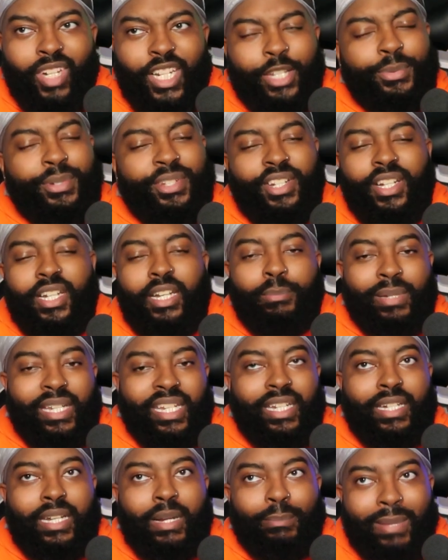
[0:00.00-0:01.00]
he was going to
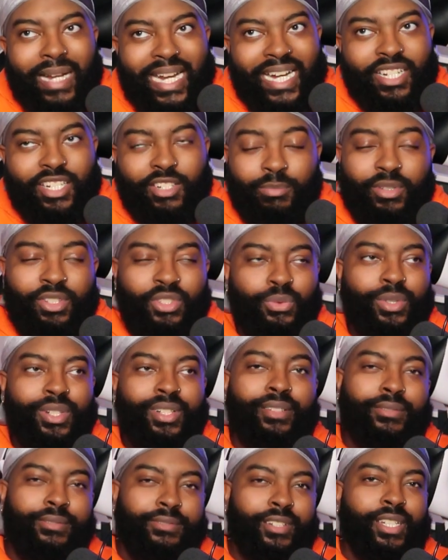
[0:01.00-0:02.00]
be in the match
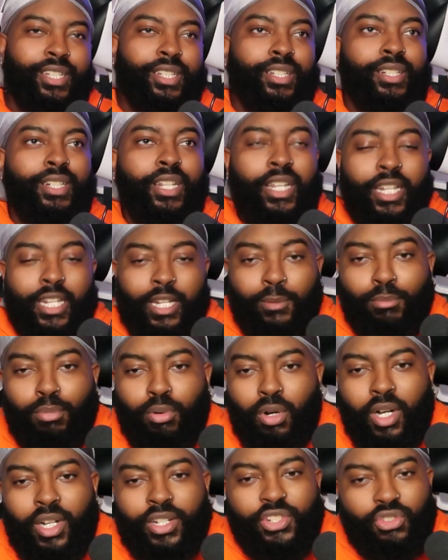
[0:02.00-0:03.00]
between The Fiend and
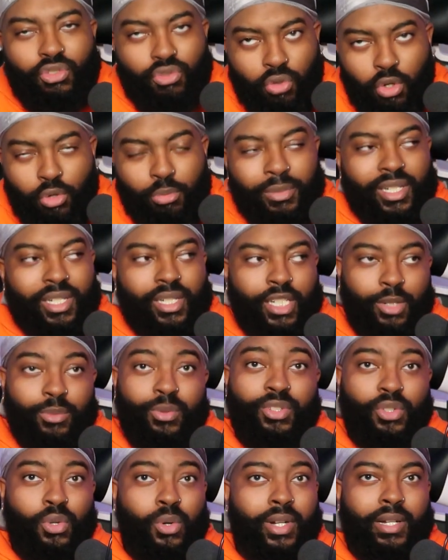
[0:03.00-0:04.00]
Braun Strowman. He
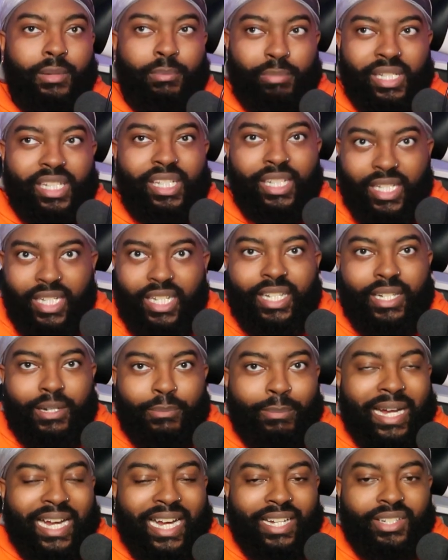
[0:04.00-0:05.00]
was going to be in the
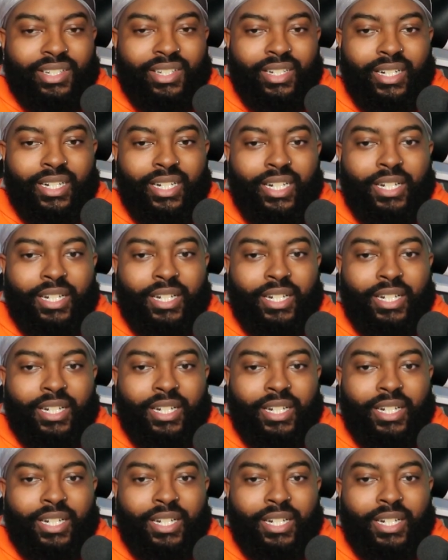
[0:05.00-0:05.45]
match,